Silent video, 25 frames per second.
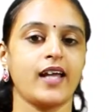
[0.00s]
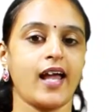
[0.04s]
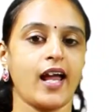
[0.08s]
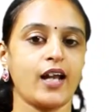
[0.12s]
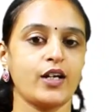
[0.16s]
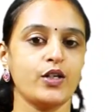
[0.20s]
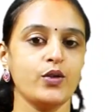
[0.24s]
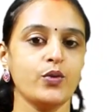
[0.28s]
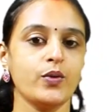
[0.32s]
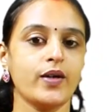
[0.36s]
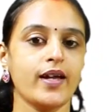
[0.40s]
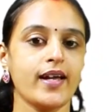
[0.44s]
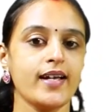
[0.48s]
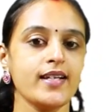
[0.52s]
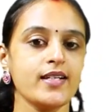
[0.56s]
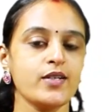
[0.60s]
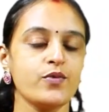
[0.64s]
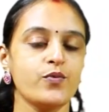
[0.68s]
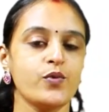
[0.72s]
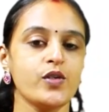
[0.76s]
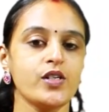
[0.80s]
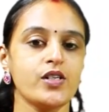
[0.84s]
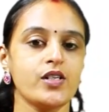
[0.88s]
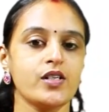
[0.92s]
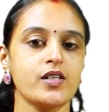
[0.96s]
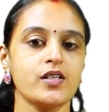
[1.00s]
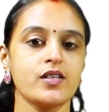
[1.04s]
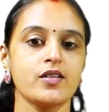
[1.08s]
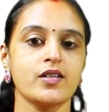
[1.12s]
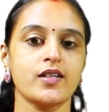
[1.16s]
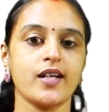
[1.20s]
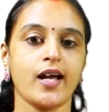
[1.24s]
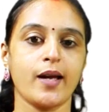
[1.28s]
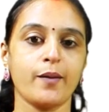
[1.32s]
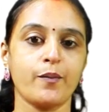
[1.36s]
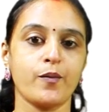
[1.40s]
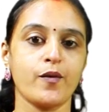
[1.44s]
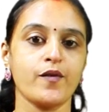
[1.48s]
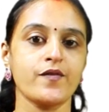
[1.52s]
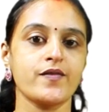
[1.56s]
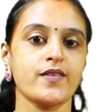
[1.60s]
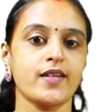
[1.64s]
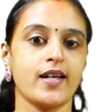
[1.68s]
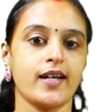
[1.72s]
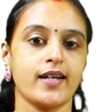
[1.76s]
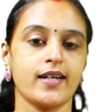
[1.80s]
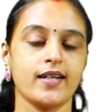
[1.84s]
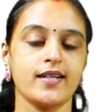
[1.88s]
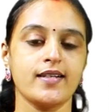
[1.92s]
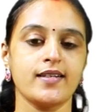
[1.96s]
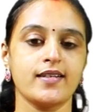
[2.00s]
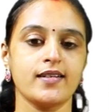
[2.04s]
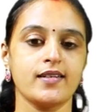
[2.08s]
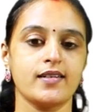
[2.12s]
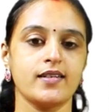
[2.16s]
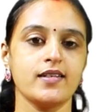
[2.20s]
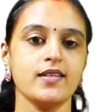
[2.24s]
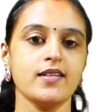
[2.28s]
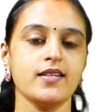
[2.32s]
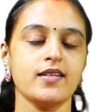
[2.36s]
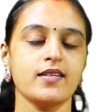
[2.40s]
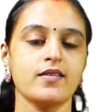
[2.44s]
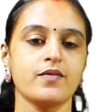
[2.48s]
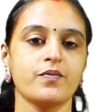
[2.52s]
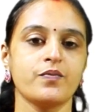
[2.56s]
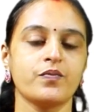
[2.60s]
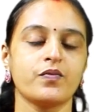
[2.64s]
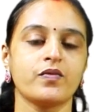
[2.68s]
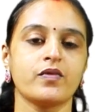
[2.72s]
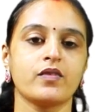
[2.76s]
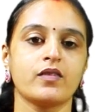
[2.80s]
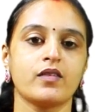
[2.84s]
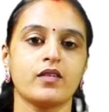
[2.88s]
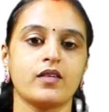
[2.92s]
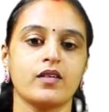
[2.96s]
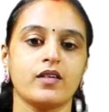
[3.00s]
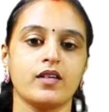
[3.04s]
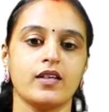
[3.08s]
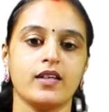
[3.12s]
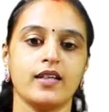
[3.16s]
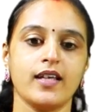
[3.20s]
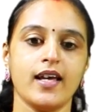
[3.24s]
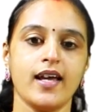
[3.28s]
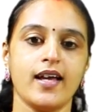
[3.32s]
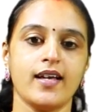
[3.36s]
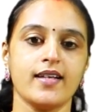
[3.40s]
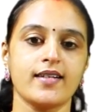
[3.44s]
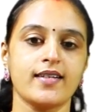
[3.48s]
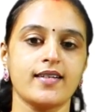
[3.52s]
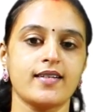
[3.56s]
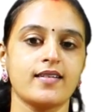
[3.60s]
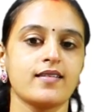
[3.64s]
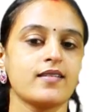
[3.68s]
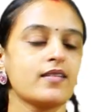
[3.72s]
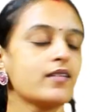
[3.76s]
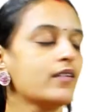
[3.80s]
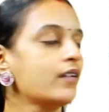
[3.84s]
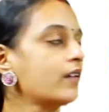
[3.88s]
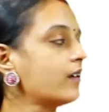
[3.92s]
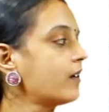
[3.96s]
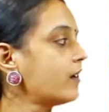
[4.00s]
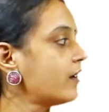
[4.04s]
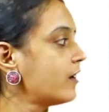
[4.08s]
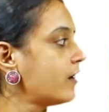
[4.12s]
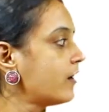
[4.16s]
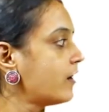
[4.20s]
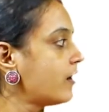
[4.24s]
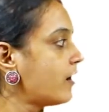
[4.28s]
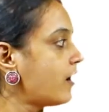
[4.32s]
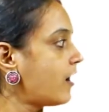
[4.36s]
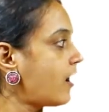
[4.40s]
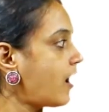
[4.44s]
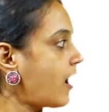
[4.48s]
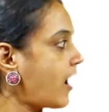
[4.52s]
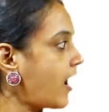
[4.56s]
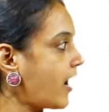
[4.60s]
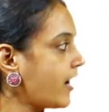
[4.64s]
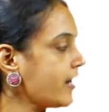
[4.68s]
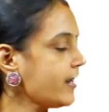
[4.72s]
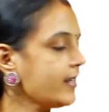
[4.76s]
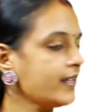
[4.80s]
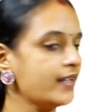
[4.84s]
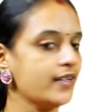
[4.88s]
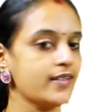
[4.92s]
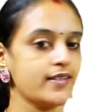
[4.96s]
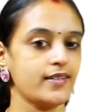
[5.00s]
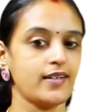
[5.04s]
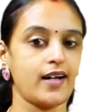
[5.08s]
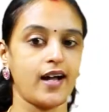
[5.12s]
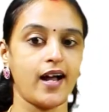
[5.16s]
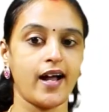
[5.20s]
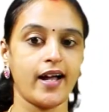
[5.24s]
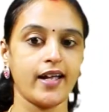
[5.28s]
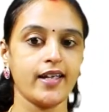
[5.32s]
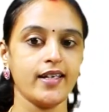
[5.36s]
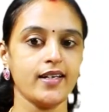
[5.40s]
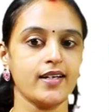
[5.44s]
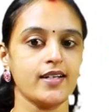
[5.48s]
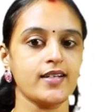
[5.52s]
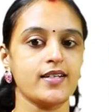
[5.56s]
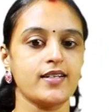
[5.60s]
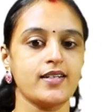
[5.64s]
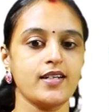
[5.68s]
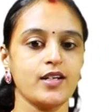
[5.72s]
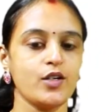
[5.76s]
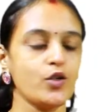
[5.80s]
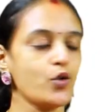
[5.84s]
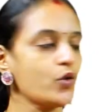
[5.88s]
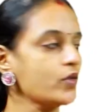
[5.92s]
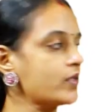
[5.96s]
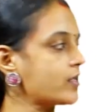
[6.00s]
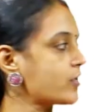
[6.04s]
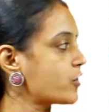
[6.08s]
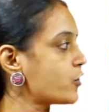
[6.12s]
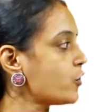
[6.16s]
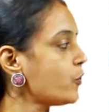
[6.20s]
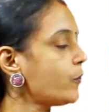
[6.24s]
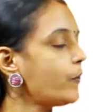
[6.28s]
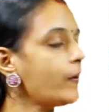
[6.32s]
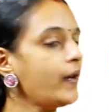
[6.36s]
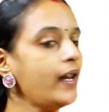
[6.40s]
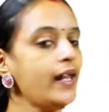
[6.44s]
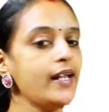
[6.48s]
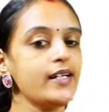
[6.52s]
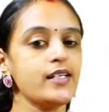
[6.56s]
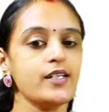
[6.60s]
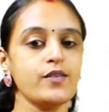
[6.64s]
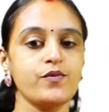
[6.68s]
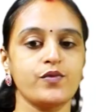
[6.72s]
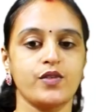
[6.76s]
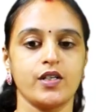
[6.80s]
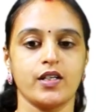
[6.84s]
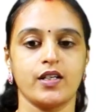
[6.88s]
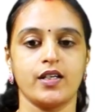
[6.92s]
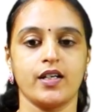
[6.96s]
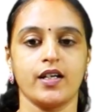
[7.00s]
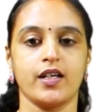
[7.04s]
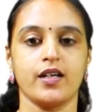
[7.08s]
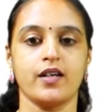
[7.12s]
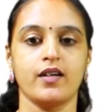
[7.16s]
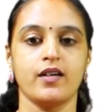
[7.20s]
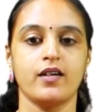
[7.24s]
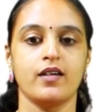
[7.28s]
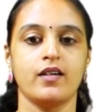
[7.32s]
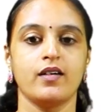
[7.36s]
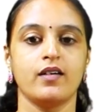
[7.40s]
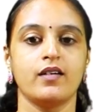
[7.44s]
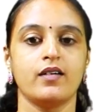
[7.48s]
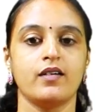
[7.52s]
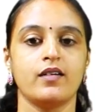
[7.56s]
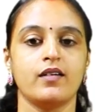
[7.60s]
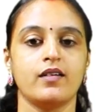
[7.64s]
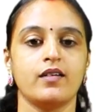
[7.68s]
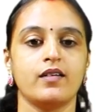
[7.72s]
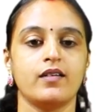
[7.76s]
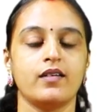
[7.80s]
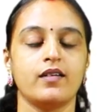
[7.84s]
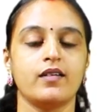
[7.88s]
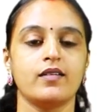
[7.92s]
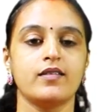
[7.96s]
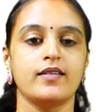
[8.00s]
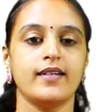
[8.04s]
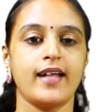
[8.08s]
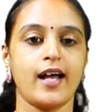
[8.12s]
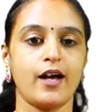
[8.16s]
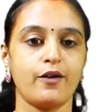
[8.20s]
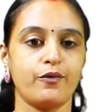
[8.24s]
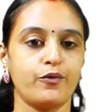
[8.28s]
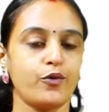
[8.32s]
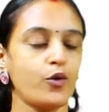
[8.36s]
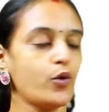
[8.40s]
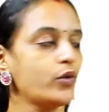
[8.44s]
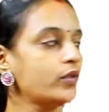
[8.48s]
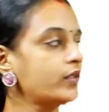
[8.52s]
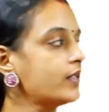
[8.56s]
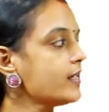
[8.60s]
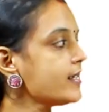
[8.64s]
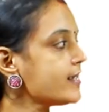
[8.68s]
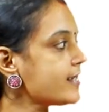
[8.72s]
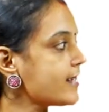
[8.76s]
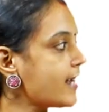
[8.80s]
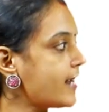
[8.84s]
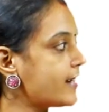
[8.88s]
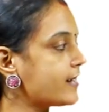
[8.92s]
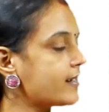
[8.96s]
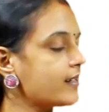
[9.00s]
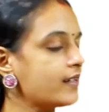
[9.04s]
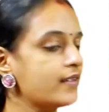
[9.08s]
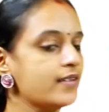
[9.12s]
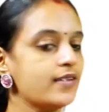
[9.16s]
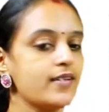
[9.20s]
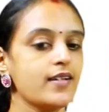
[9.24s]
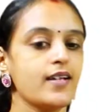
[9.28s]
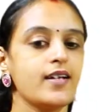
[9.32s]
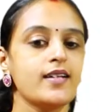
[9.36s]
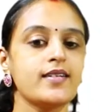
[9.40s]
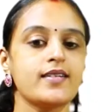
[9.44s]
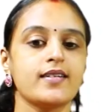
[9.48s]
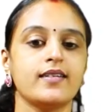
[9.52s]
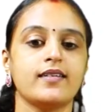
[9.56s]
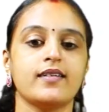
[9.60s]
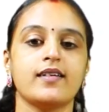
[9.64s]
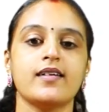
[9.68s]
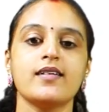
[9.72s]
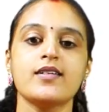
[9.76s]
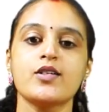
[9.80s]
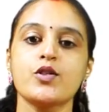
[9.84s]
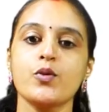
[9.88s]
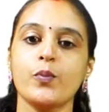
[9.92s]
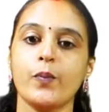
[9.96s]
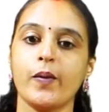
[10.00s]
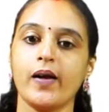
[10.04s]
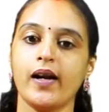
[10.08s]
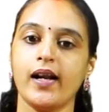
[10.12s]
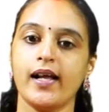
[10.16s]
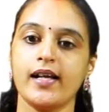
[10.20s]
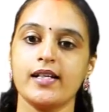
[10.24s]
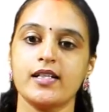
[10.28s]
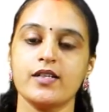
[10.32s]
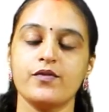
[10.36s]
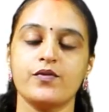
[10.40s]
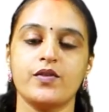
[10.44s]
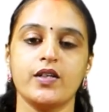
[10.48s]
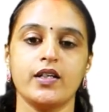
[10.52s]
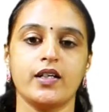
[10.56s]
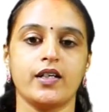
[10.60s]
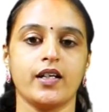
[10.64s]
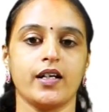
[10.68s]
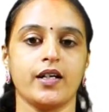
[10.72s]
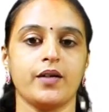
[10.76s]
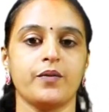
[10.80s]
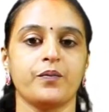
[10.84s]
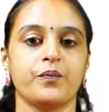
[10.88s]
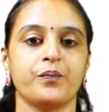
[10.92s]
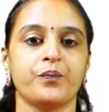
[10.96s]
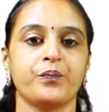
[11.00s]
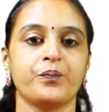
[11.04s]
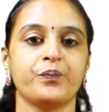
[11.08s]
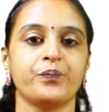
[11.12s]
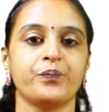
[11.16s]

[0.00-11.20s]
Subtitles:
Can you guess which type of sentence it is? Yes, the highest denotes the superlative degree. Therefore, this sentence is in the superlative degree.